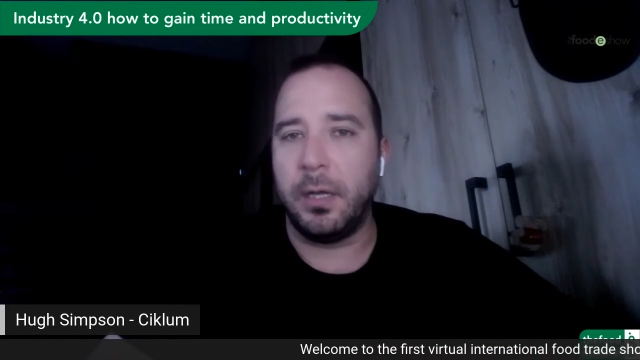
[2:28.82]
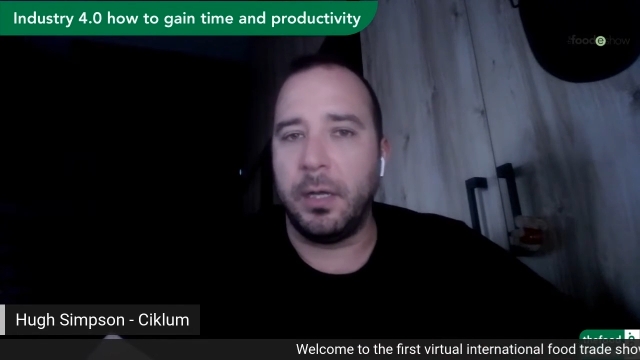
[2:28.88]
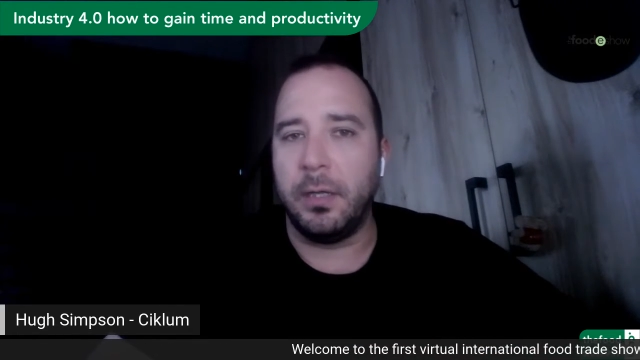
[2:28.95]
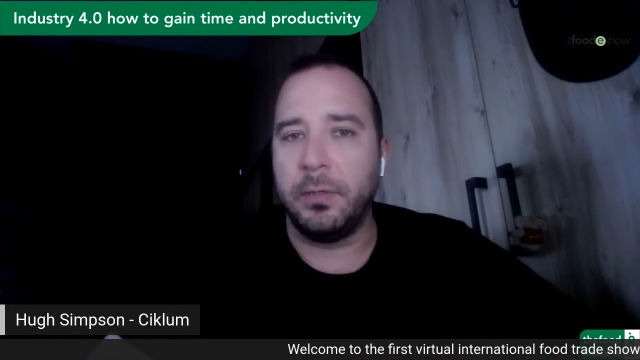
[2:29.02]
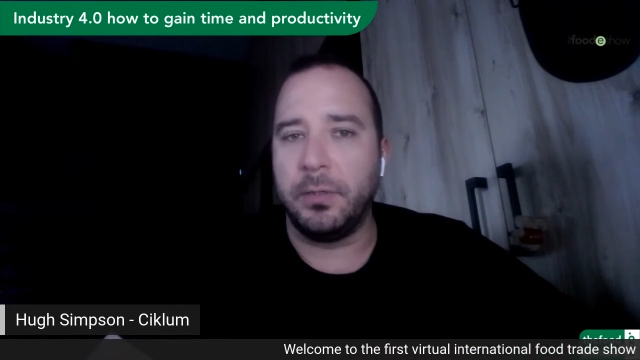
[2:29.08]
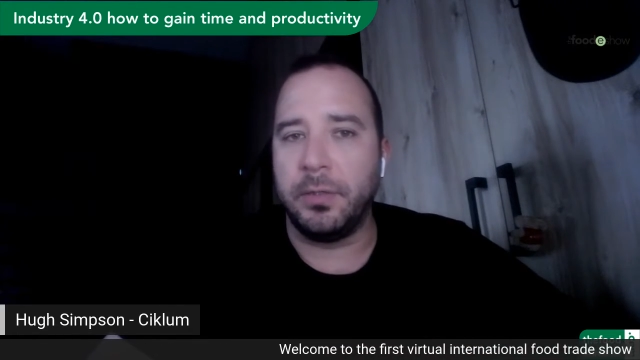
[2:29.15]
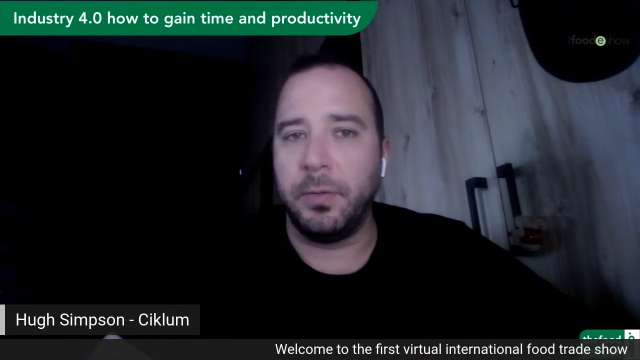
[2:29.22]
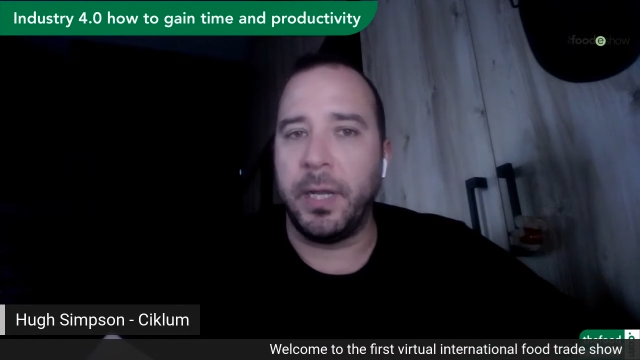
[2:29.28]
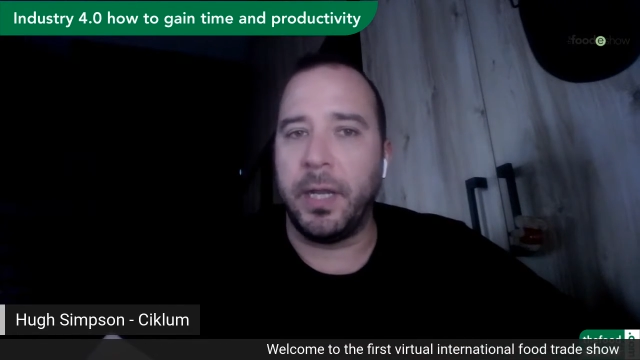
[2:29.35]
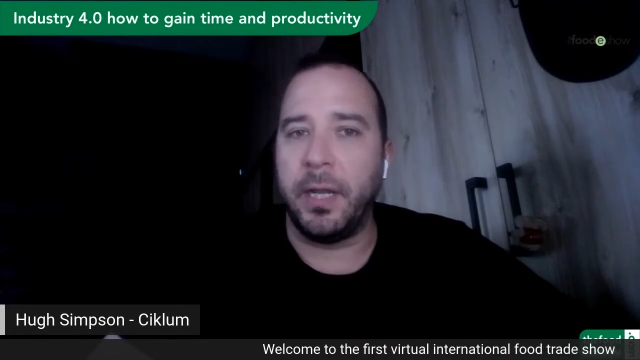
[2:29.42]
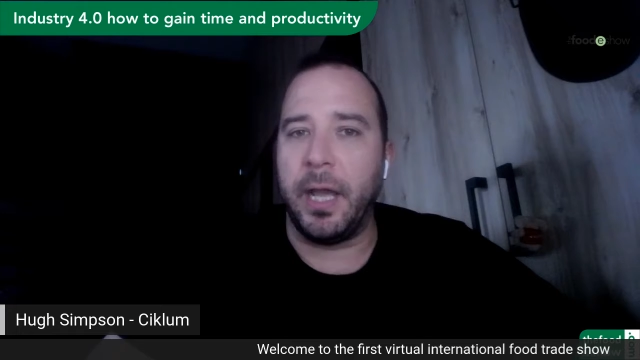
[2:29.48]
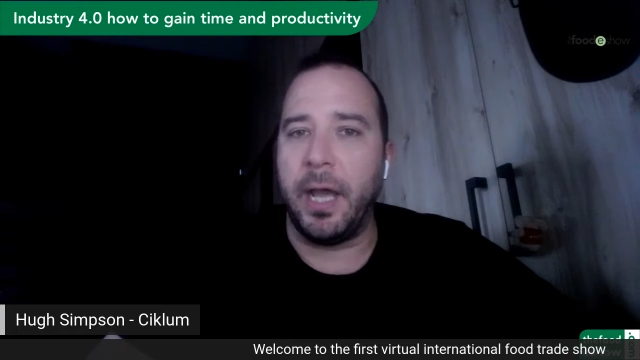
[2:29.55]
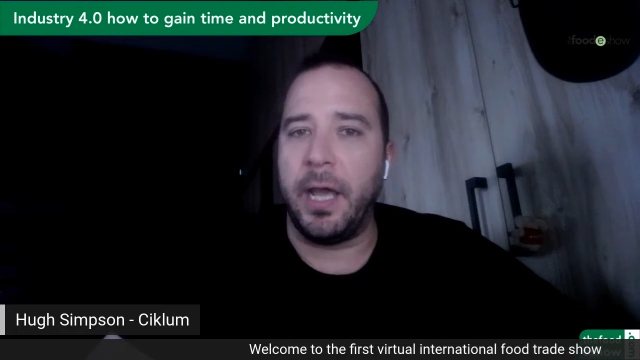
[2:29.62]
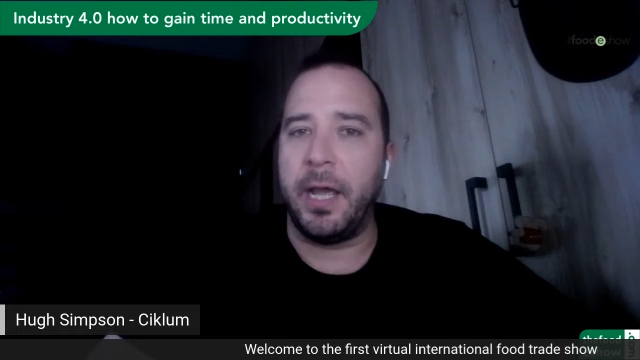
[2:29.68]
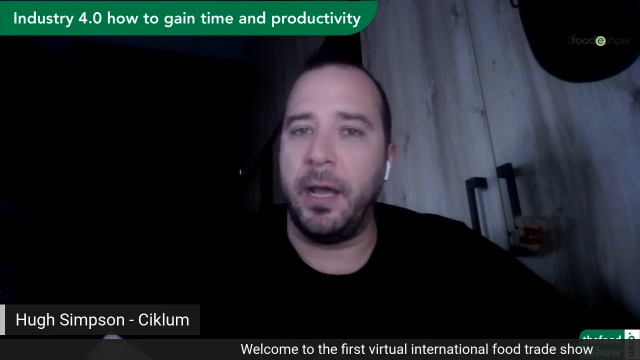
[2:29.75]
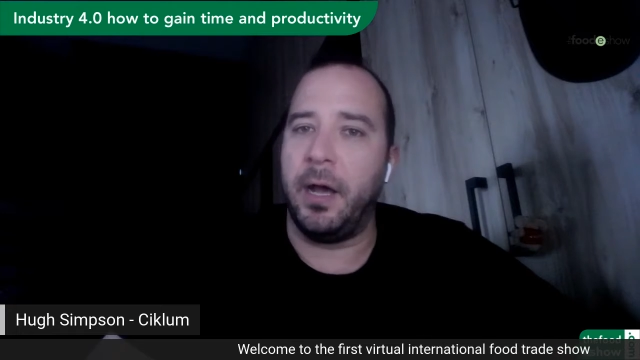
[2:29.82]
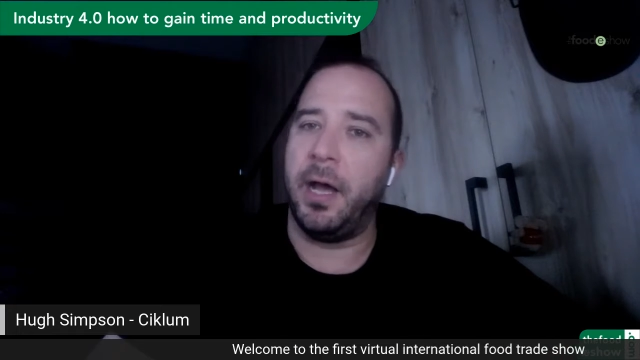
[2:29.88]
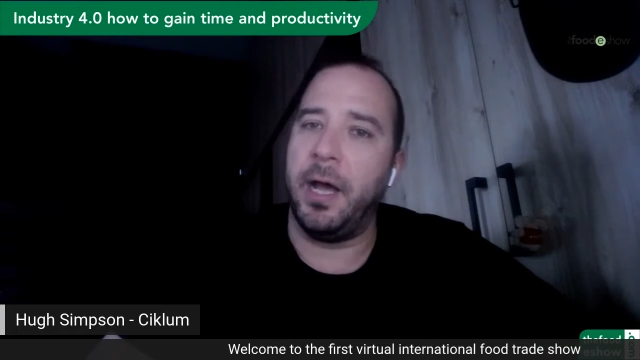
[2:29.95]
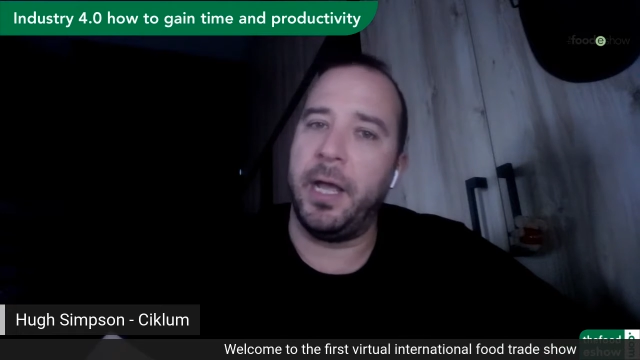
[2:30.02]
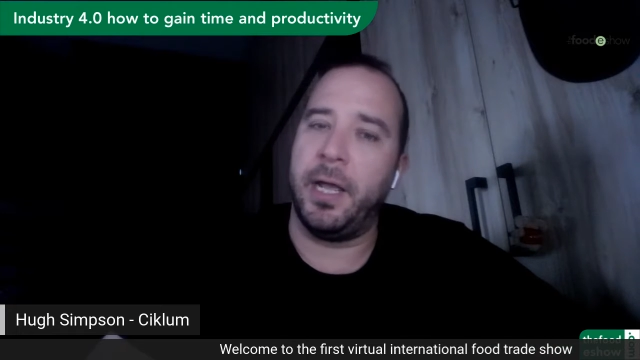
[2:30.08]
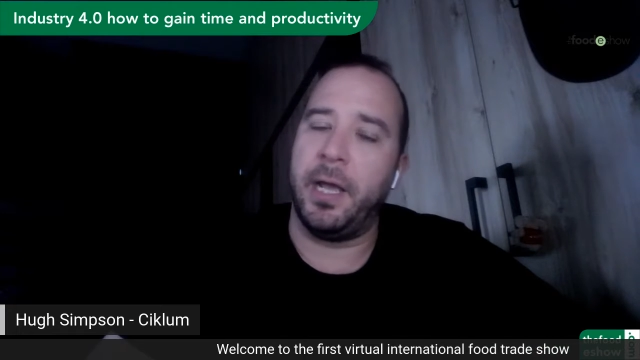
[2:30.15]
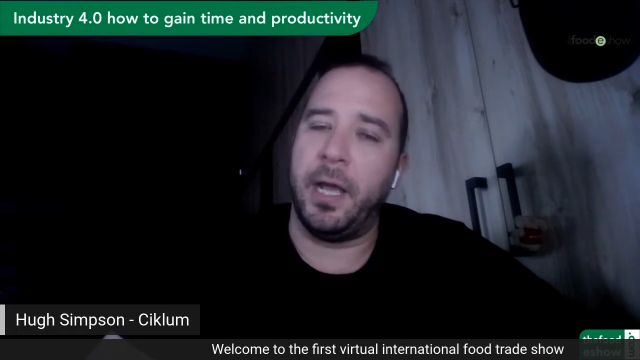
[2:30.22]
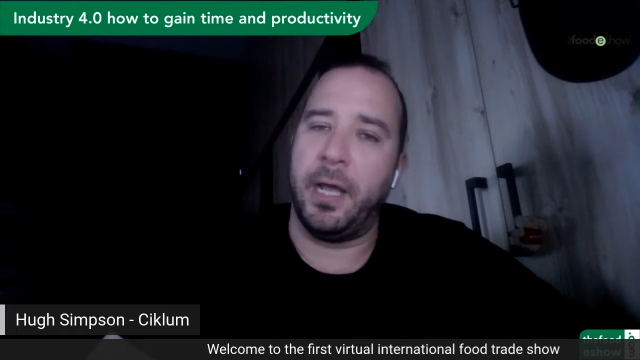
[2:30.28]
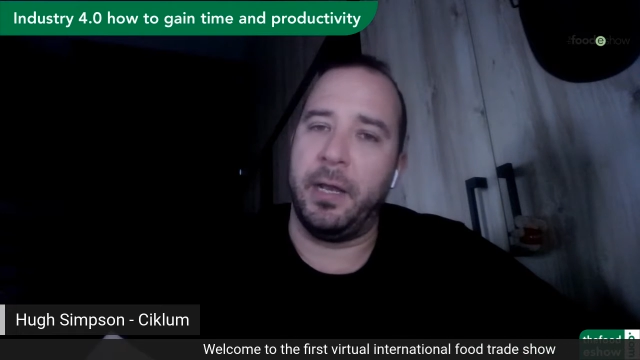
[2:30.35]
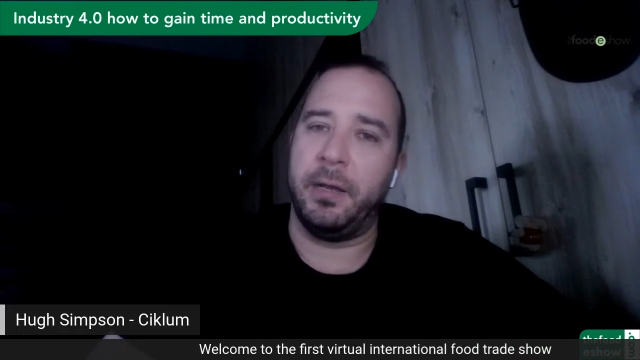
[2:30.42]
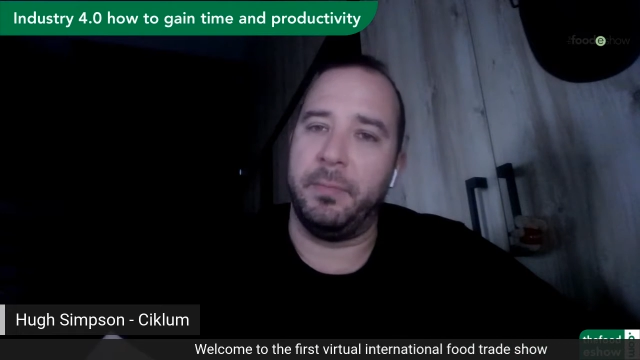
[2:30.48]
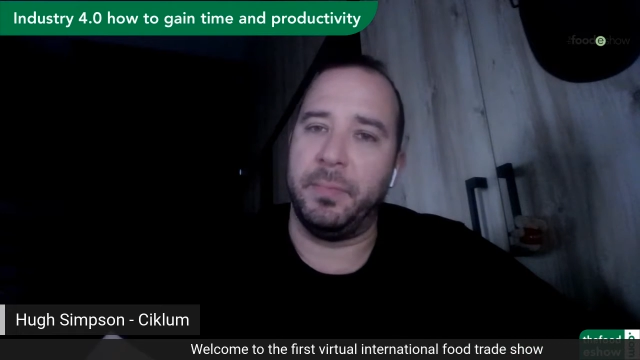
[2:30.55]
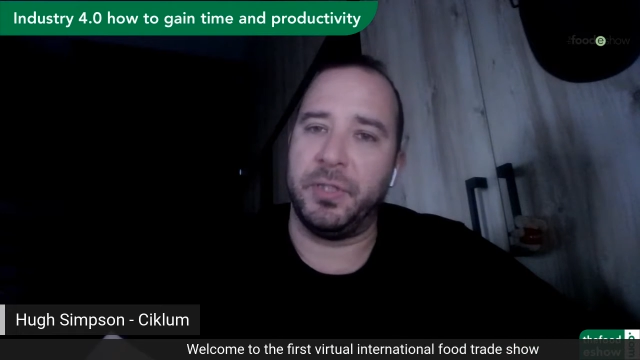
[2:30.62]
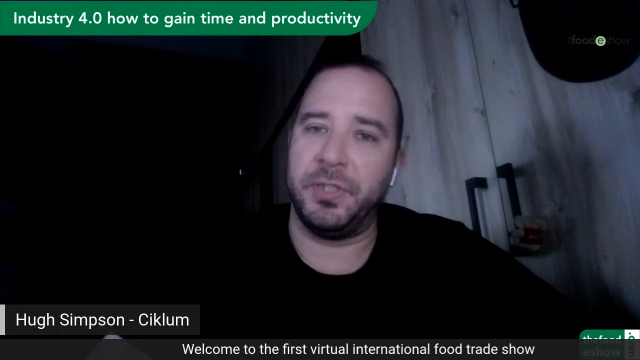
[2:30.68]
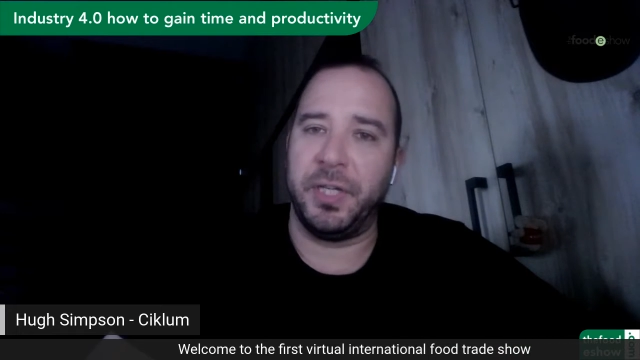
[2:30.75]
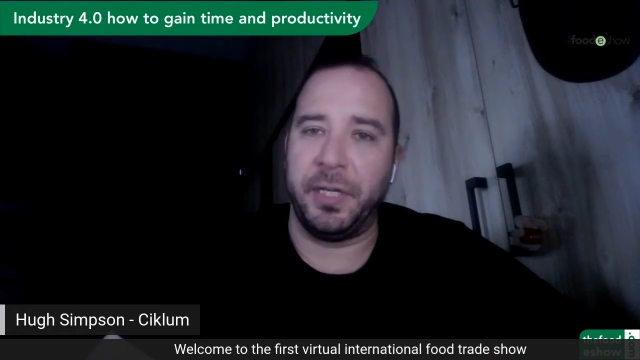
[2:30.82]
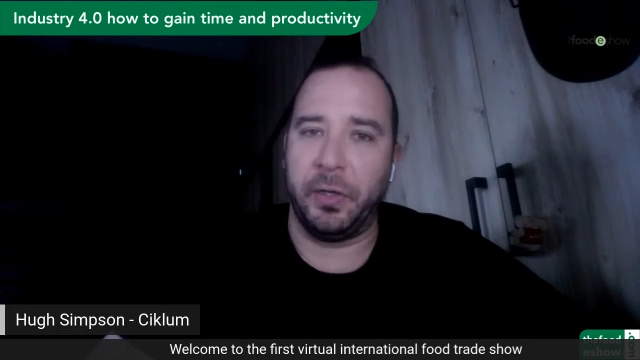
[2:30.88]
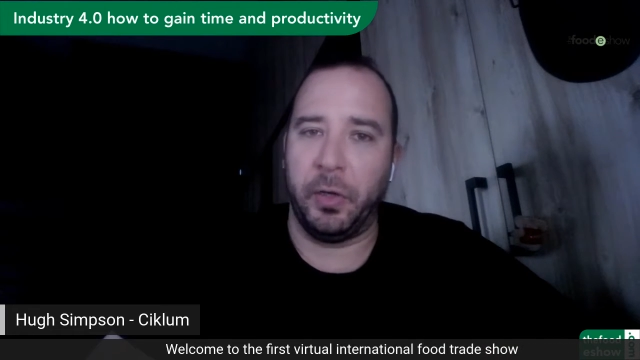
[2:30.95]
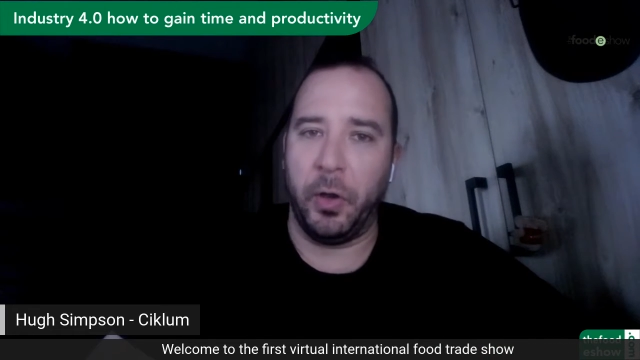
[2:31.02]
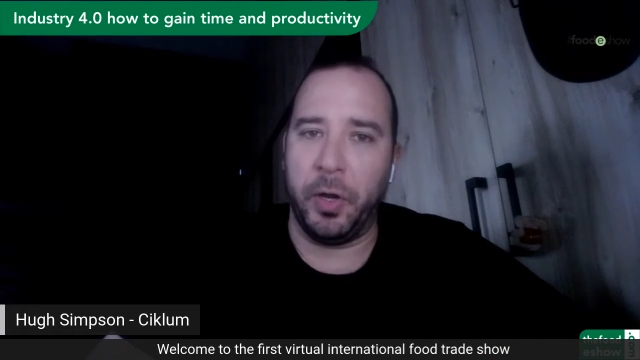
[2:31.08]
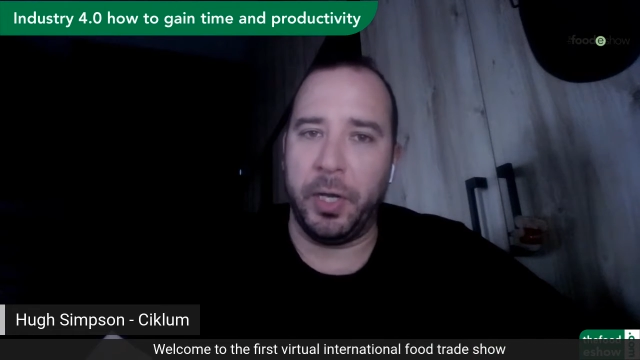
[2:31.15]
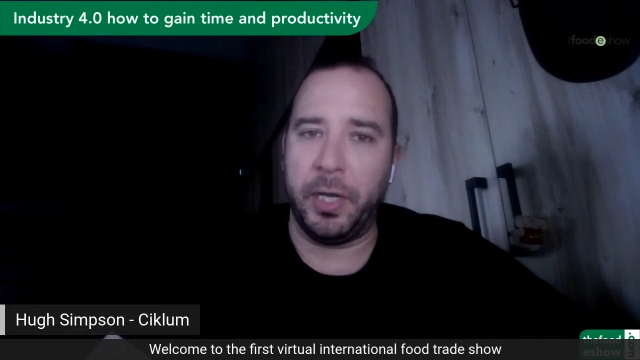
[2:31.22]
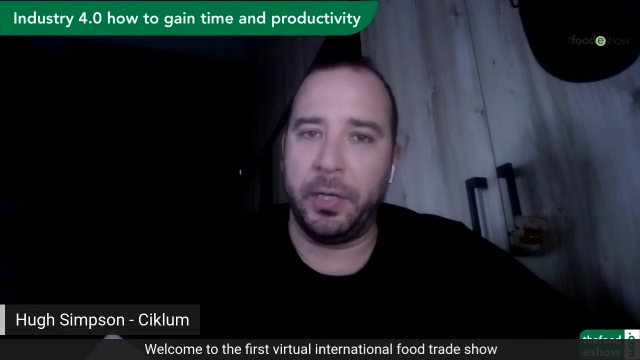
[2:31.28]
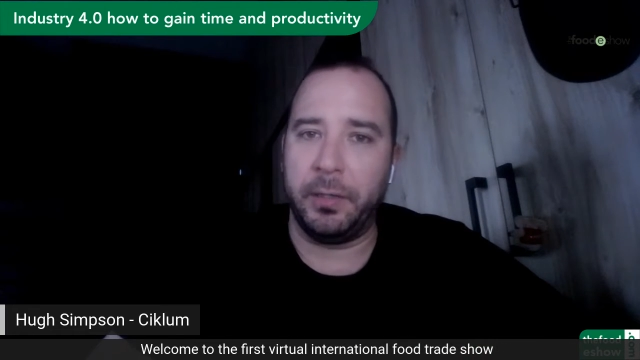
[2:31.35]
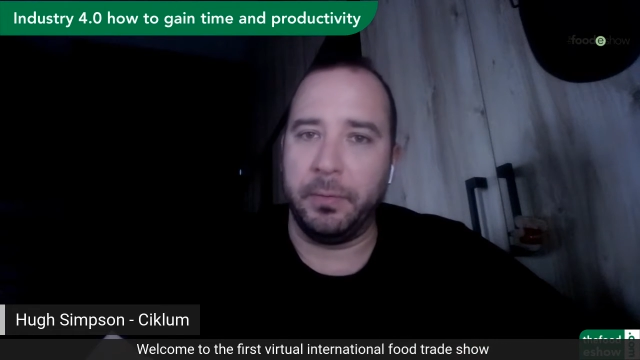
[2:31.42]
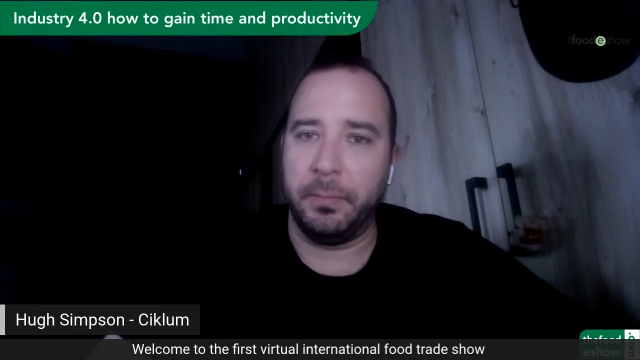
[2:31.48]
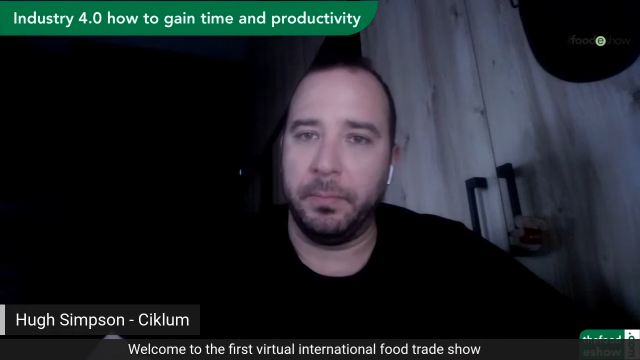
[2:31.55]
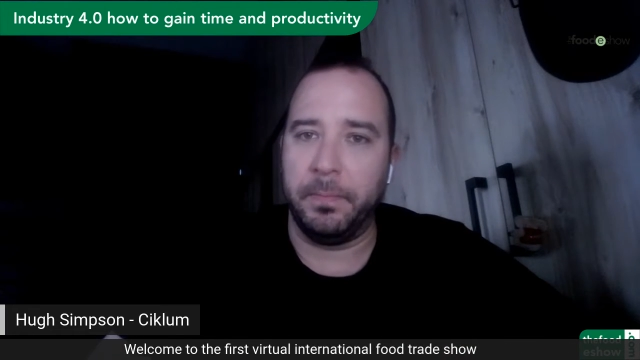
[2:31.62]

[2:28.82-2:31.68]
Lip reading: Doing AI and machine learning.